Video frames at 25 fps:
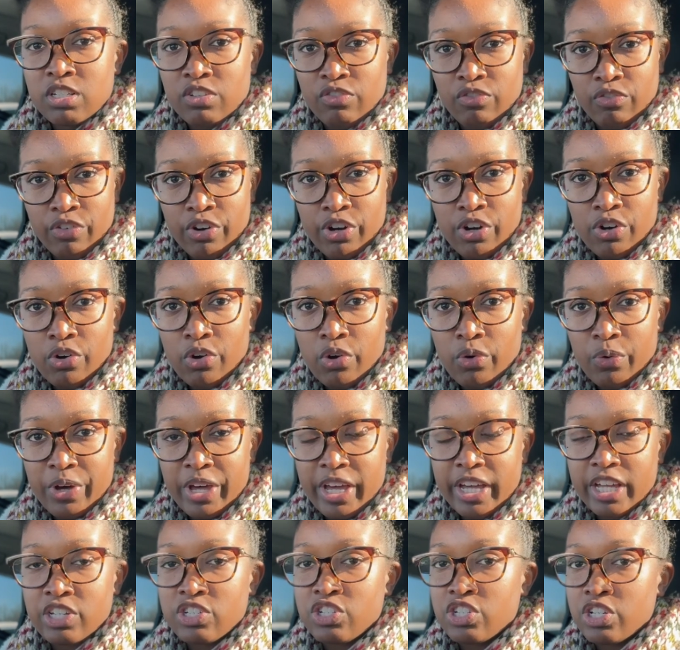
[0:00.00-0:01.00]
real
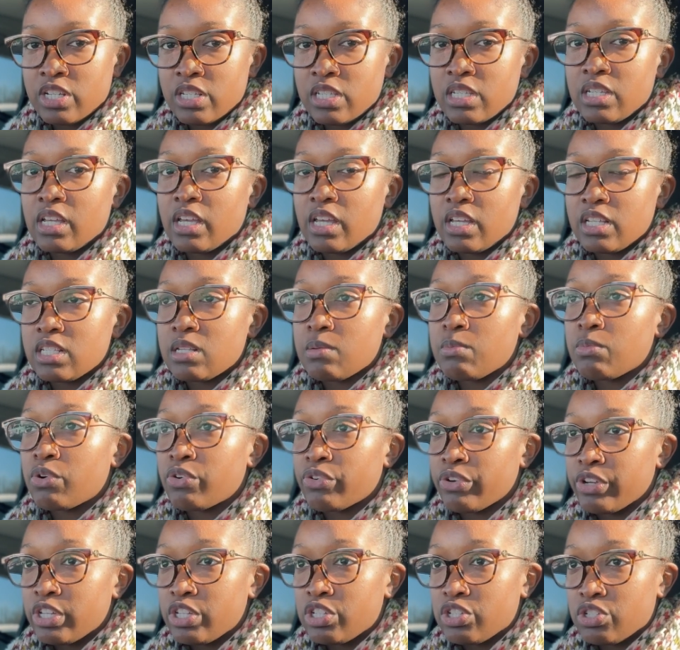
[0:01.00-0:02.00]
quick just to get some
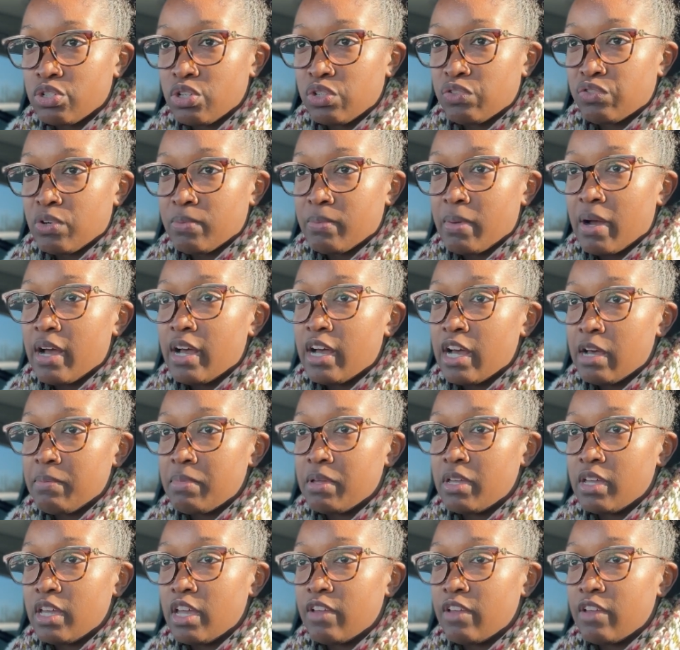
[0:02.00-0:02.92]
green juice for my hubby.